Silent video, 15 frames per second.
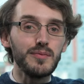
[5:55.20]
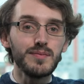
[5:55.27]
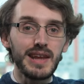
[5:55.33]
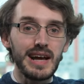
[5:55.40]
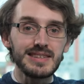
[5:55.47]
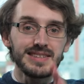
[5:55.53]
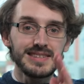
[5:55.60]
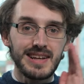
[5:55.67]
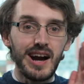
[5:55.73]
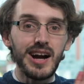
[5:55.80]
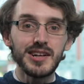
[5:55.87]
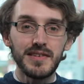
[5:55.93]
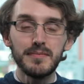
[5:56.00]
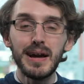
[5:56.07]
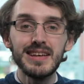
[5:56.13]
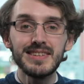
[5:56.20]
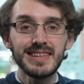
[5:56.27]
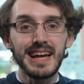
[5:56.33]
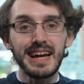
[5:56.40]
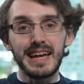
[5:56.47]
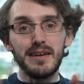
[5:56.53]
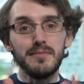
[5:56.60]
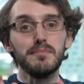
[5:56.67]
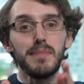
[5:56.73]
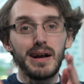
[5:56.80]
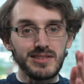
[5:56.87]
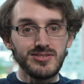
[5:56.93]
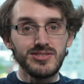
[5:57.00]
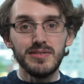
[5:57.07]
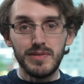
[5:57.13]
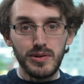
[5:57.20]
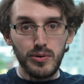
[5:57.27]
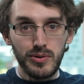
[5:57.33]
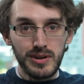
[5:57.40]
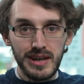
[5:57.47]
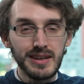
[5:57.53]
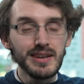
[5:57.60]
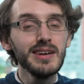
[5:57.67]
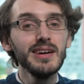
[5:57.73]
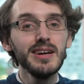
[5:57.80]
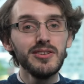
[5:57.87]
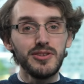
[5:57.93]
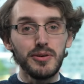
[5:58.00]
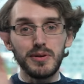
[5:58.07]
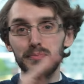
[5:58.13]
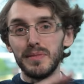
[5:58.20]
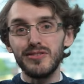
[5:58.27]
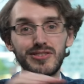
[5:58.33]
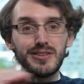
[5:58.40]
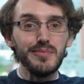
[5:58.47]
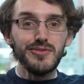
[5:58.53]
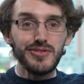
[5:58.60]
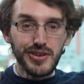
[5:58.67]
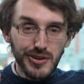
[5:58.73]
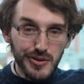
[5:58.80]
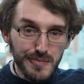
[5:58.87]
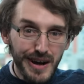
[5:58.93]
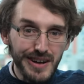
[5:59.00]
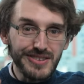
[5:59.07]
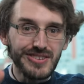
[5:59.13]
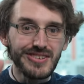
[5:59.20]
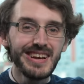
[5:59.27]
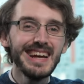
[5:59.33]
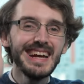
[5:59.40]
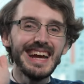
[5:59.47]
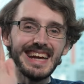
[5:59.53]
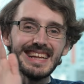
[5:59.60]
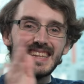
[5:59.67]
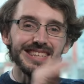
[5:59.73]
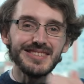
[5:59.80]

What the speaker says: That's kind of amazing. Again, back to Stephen Hawking. Don't want to mention him too much in